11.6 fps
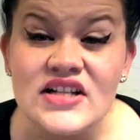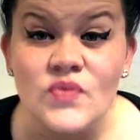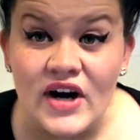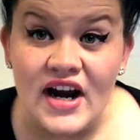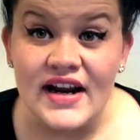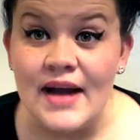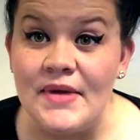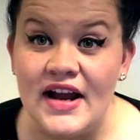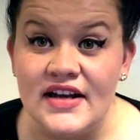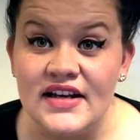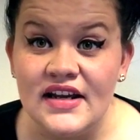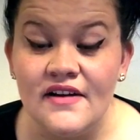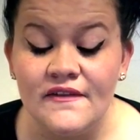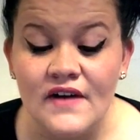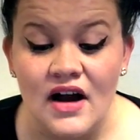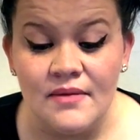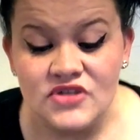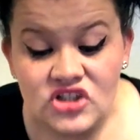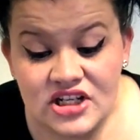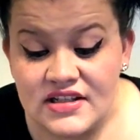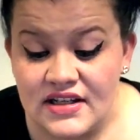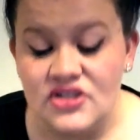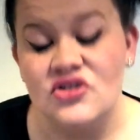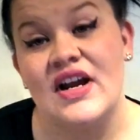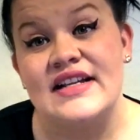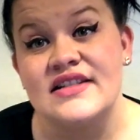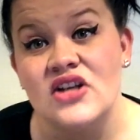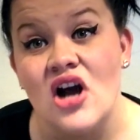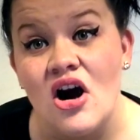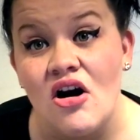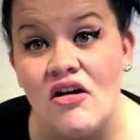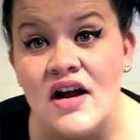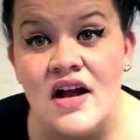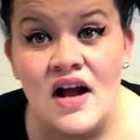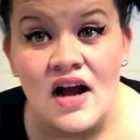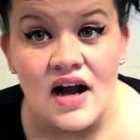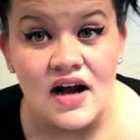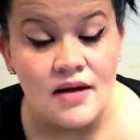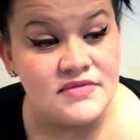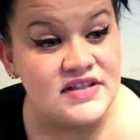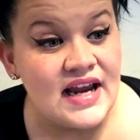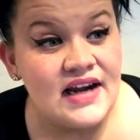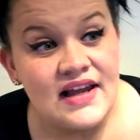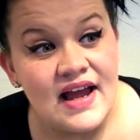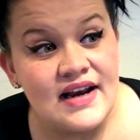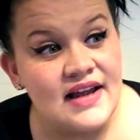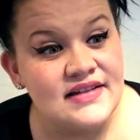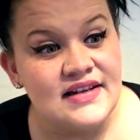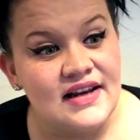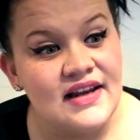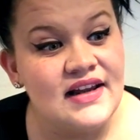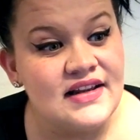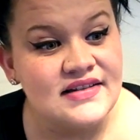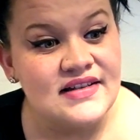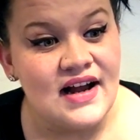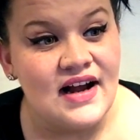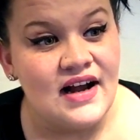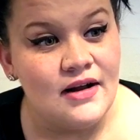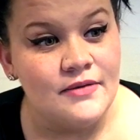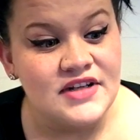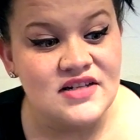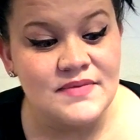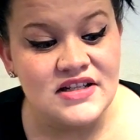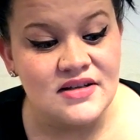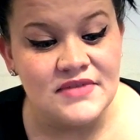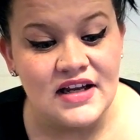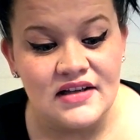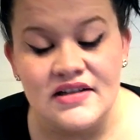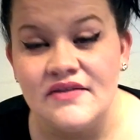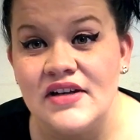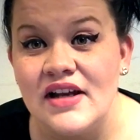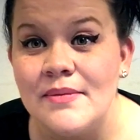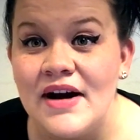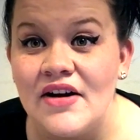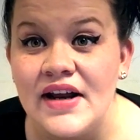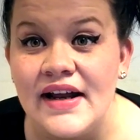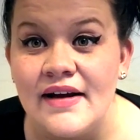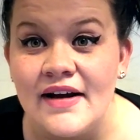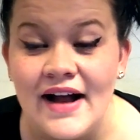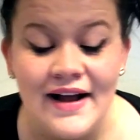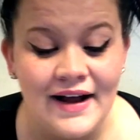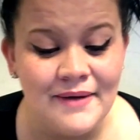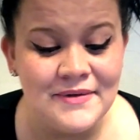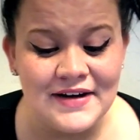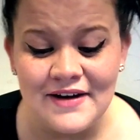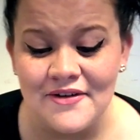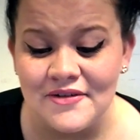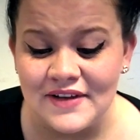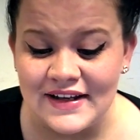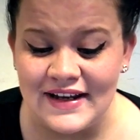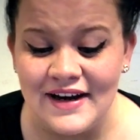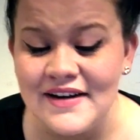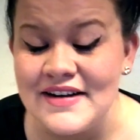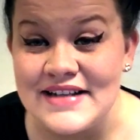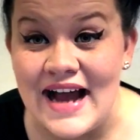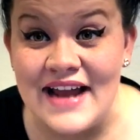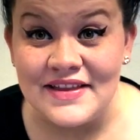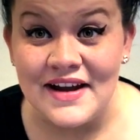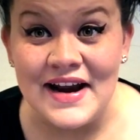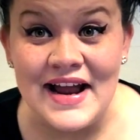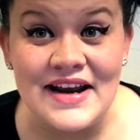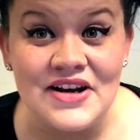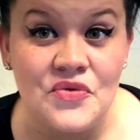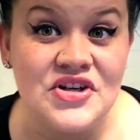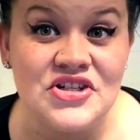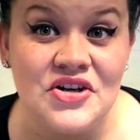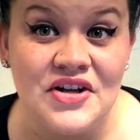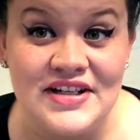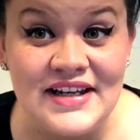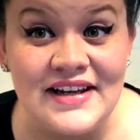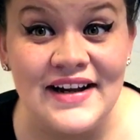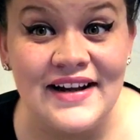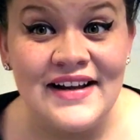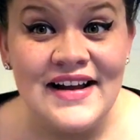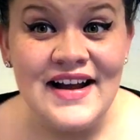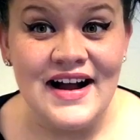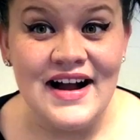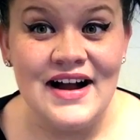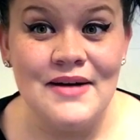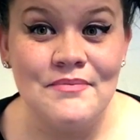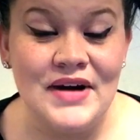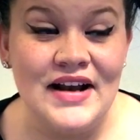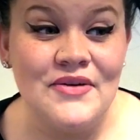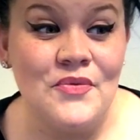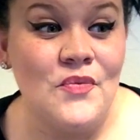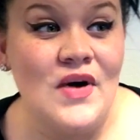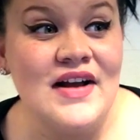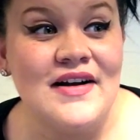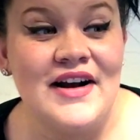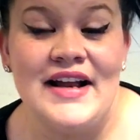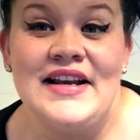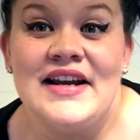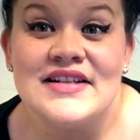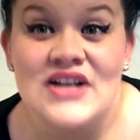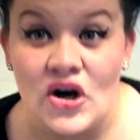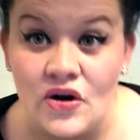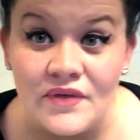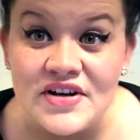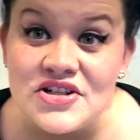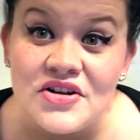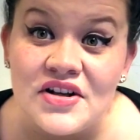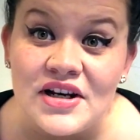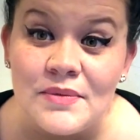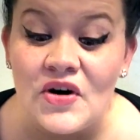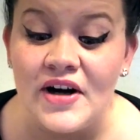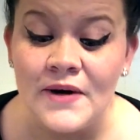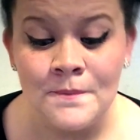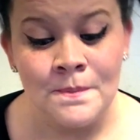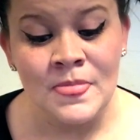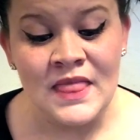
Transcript: that's where I got my idea from, just to let you guys know. Take that as it is. There's been some negativity about it. I mean, I don't really care, because I thought I had an original idea, but what ideas are original anymore?